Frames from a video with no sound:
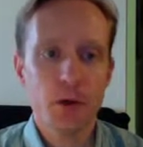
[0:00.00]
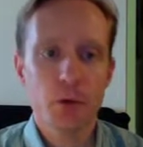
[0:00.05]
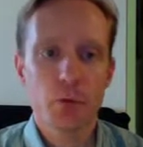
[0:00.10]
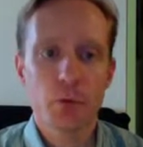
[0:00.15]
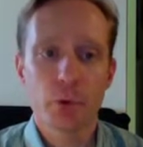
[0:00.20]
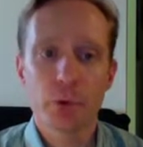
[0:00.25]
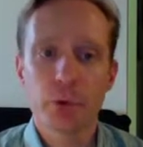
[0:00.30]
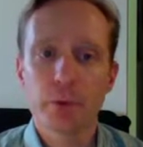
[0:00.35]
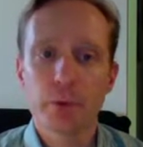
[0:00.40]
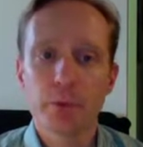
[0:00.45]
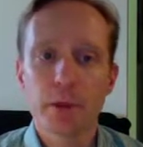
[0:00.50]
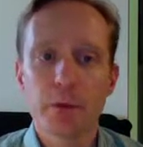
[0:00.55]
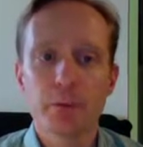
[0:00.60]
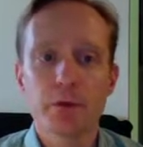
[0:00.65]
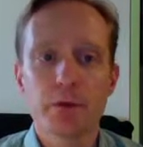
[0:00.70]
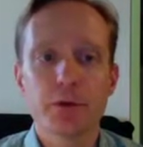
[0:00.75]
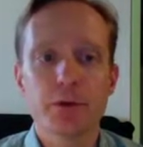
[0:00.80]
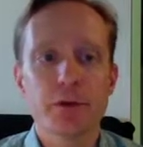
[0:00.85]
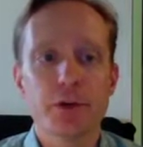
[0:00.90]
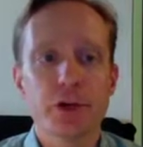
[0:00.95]
We wouldn't be able
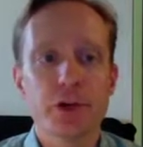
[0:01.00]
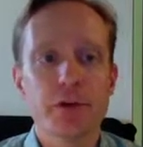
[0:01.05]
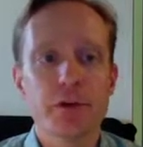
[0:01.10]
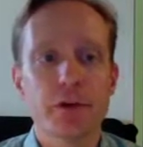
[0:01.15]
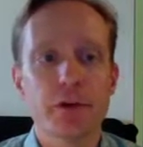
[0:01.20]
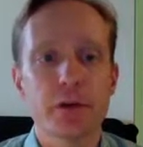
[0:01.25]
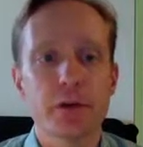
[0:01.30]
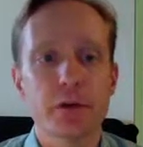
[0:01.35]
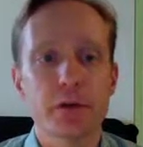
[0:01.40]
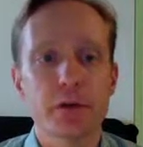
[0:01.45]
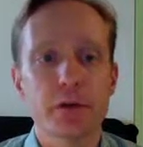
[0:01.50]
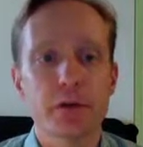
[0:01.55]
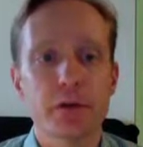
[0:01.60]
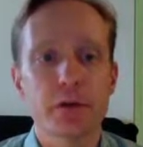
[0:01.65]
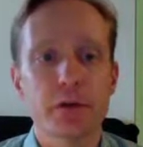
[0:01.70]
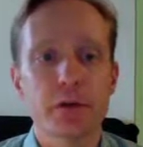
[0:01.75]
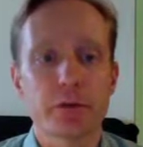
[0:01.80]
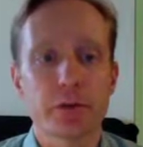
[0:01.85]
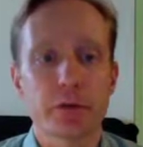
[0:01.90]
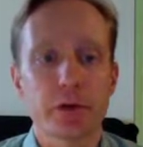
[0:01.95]
to judge these
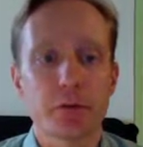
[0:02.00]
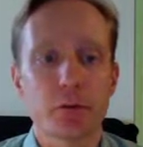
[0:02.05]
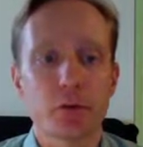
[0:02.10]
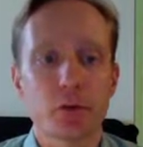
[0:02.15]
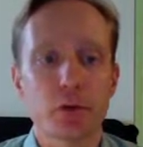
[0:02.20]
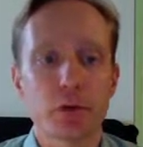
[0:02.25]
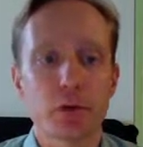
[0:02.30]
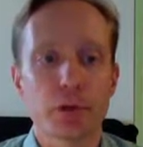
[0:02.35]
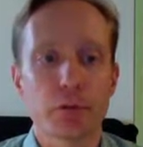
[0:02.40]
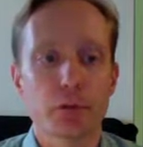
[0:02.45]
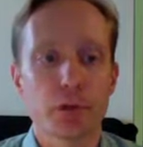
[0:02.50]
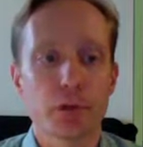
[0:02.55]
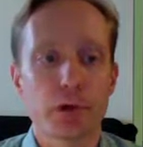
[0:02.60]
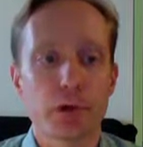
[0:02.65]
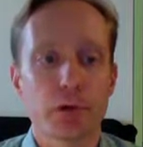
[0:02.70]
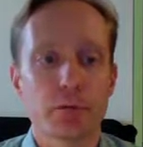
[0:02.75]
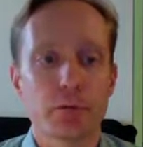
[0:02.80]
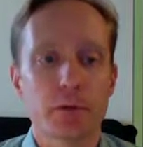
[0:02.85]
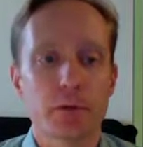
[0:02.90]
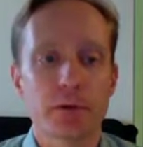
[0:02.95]
as morally wrong,
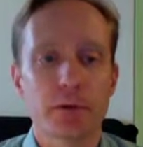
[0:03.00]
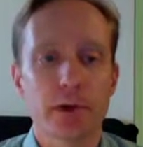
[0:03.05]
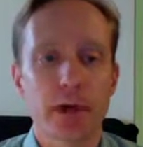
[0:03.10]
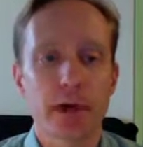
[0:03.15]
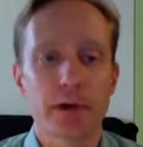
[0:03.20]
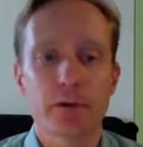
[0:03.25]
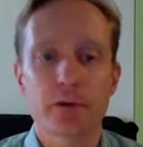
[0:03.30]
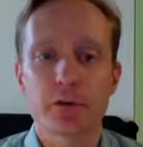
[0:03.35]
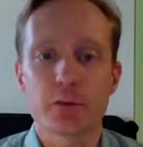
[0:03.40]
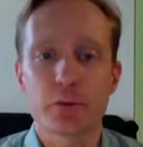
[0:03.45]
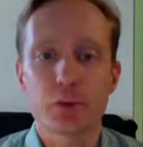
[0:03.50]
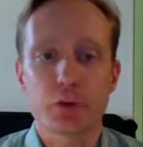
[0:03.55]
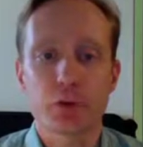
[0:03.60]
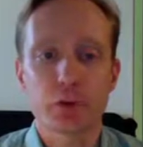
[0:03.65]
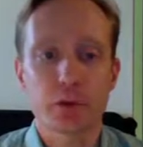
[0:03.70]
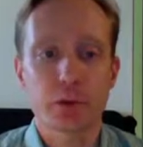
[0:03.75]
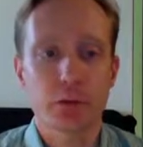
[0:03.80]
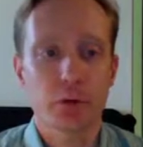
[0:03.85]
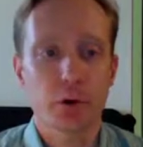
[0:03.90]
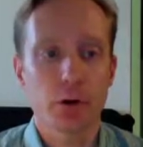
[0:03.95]
these acts as
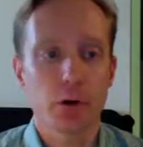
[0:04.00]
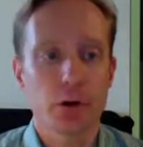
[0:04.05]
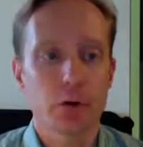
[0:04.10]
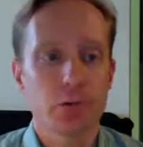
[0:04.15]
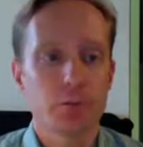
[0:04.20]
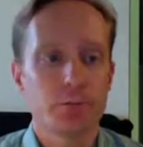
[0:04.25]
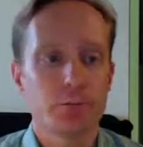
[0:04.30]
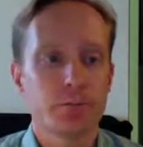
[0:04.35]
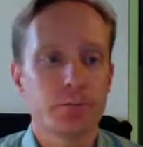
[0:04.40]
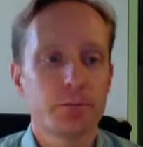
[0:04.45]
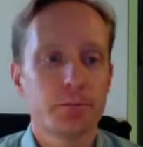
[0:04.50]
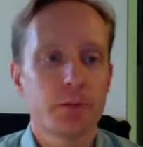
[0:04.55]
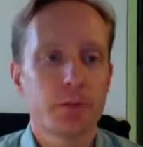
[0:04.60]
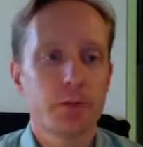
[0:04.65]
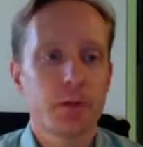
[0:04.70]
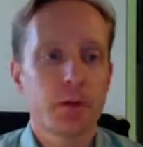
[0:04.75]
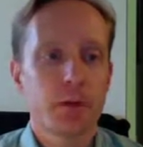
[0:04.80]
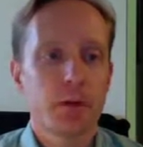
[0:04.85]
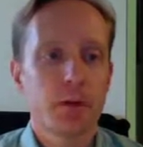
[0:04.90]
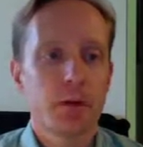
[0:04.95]
morally wrong.
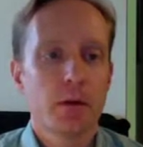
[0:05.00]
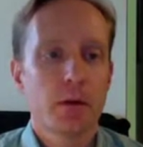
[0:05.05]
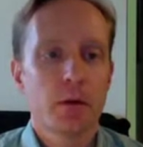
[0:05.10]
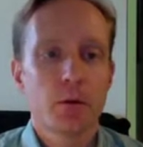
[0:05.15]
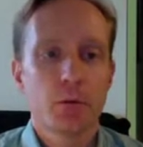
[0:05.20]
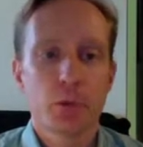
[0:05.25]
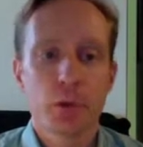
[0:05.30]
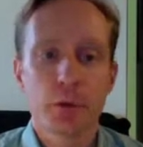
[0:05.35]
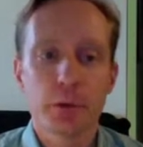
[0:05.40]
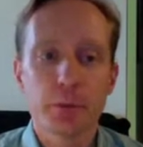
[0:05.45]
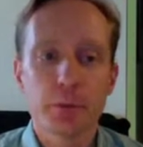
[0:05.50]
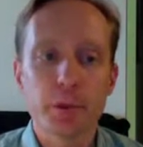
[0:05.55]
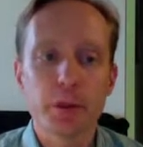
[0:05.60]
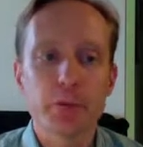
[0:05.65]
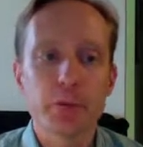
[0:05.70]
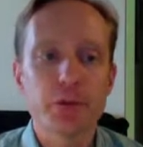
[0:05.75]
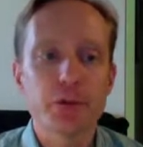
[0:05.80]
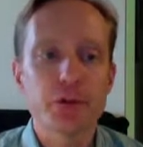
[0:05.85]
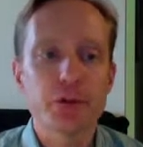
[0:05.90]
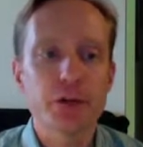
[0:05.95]
We wouldn't be
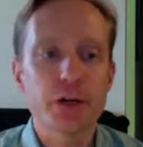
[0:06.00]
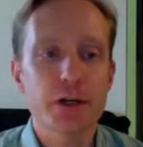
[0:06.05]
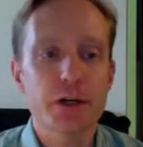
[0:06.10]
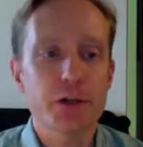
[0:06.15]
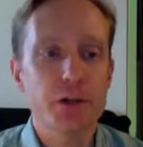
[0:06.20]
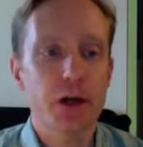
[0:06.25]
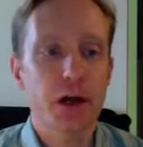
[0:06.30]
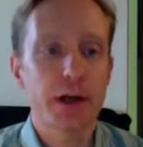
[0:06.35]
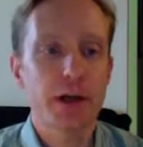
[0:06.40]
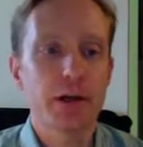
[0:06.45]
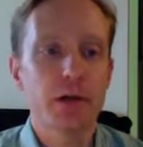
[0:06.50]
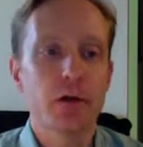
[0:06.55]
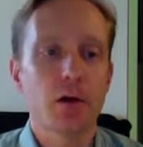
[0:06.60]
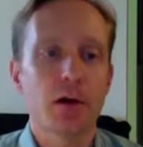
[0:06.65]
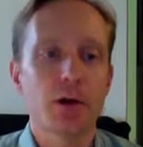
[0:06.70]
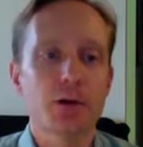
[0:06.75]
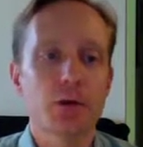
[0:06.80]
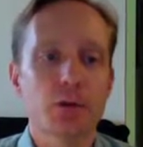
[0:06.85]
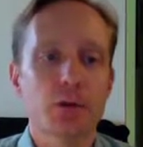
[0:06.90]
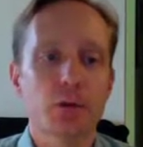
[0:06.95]
able to judge
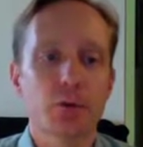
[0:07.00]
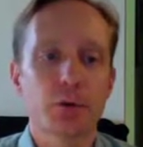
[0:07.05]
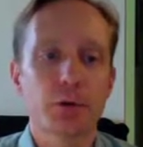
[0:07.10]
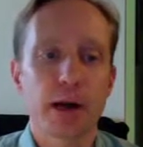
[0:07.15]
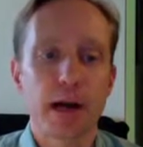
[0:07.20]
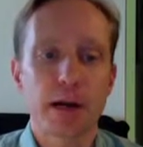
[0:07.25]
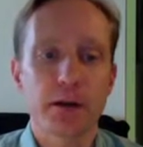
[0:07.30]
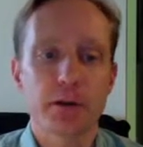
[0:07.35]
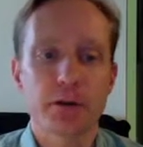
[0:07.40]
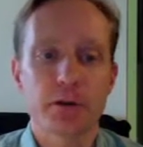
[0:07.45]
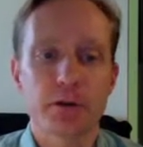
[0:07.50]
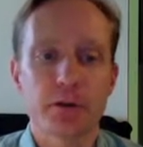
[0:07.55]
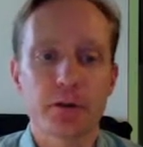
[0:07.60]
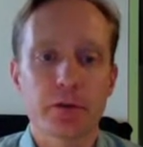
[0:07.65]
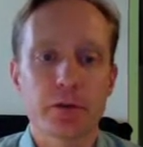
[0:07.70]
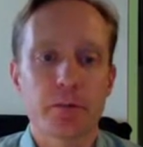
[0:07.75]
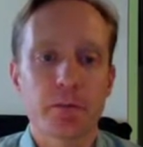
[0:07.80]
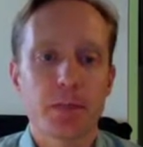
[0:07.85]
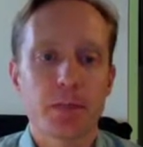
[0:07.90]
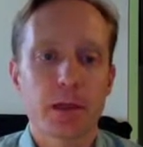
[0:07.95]
ideological
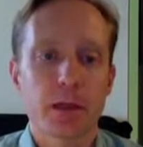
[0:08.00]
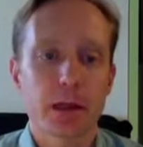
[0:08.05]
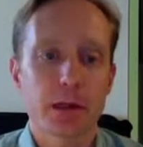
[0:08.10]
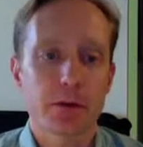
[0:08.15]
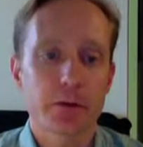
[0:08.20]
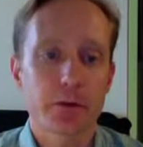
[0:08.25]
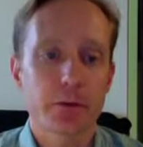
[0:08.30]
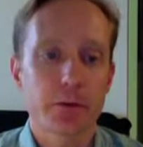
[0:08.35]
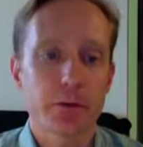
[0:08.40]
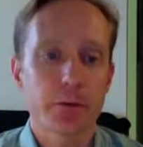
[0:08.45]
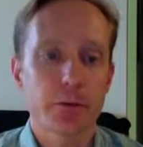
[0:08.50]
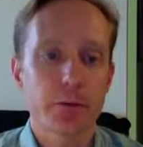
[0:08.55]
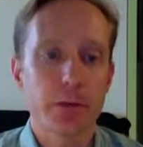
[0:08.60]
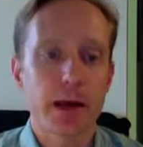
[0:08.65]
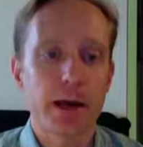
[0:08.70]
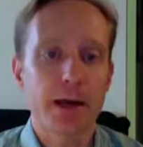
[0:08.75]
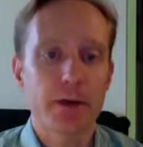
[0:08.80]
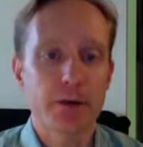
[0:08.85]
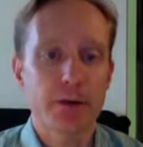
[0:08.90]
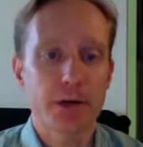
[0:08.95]
practices like the
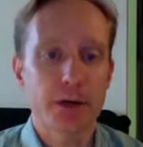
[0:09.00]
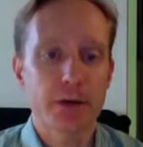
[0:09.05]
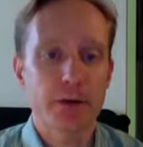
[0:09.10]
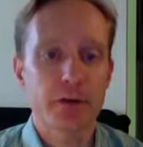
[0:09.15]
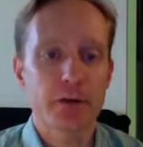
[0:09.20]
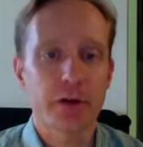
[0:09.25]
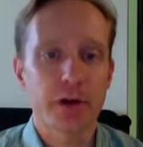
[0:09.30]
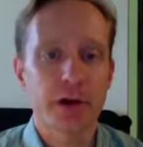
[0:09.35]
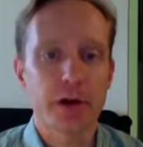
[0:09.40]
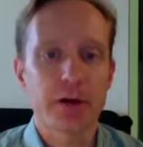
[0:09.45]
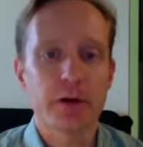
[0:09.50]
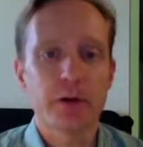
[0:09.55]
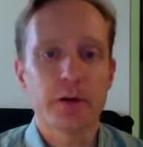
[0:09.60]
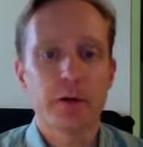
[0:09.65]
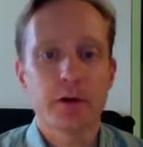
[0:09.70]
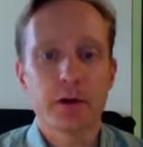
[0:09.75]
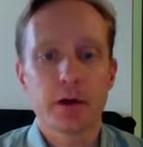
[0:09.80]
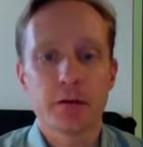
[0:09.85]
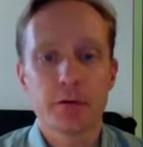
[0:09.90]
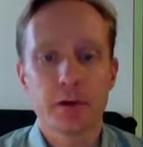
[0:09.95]
systematic genocide
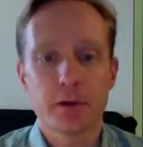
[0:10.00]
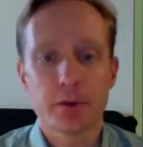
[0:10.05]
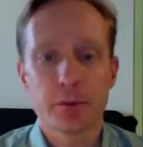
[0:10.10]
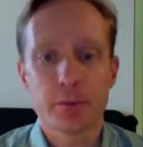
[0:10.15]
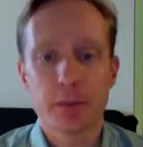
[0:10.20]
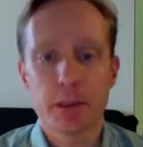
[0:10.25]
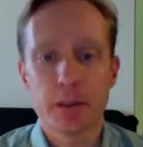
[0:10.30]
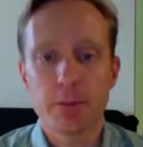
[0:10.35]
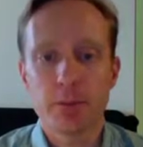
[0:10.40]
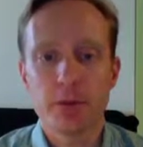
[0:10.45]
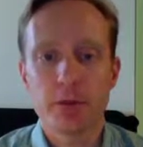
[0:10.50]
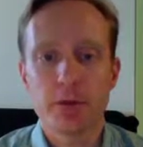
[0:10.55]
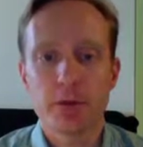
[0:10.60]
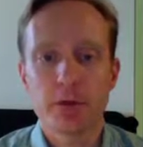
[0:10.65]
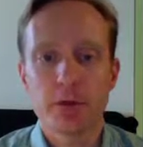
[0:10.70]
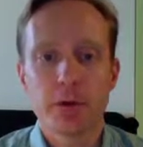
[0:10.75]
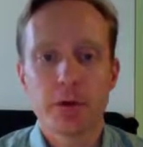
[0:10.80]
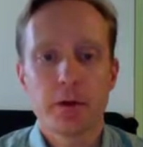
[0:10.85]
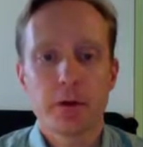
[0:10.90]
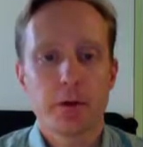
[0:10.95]
of other
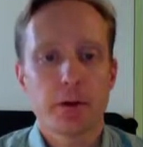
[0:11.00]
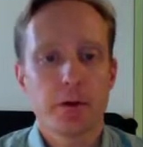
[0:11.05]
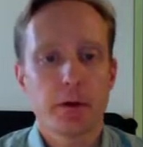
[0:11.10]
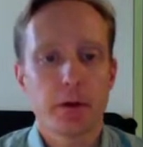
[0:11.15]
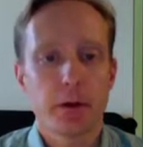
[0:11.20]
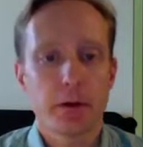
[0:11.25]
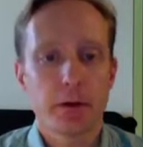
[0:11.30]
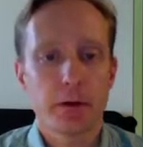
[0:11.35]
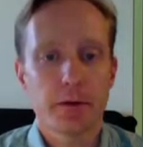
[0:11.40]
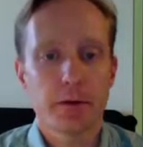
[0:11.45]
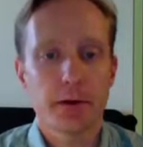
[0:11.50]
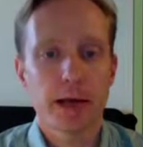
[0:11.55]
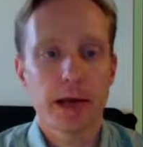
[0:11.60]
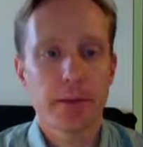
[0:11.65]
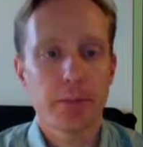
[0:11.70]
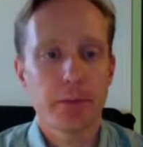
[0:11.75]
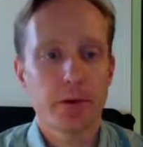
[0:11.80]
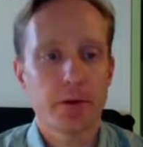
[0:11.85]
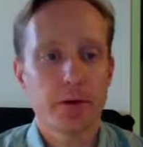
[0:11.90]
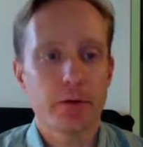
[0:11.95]
peoples that
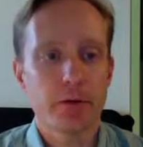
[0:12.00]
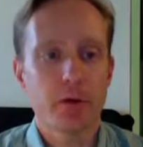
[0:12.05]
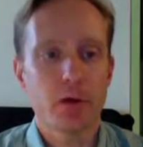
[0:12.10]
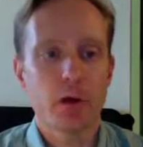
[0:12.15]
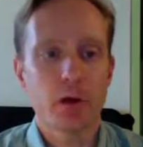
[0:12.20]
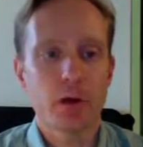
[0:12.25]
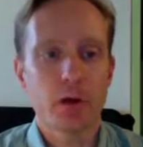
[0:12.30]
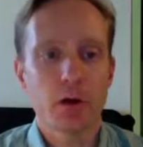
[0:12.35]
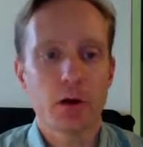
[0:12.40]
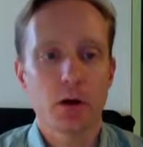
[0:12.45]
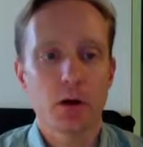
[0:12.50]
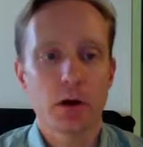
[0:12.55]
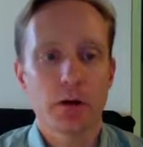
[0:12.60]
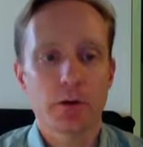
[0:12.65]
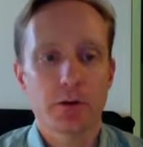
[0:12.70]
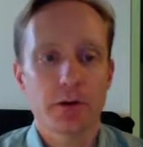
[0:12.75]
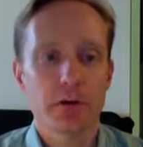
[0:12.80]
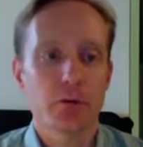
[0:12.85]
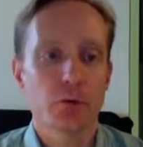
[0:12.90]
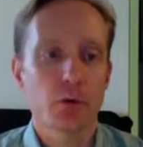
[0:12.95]
happened in the
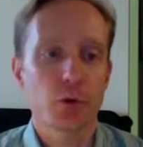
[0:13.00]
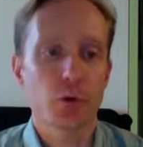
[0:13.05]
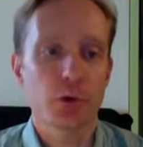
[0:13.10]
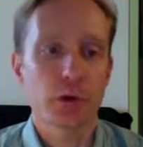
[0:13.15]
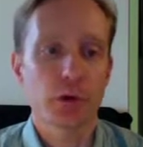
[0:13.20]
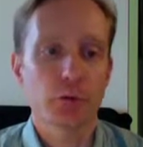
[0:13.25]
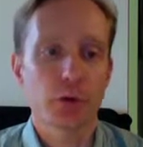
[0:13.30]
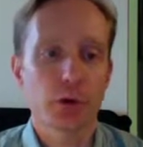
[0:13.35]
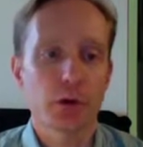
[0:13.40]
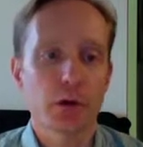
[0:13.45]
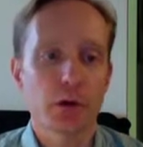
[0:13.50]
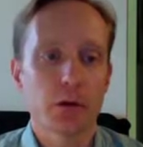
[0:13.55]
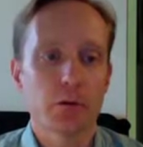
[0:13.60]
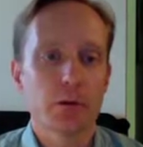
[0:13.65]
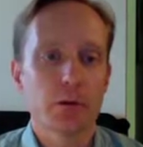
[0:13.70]
Holocaust as morally wrong.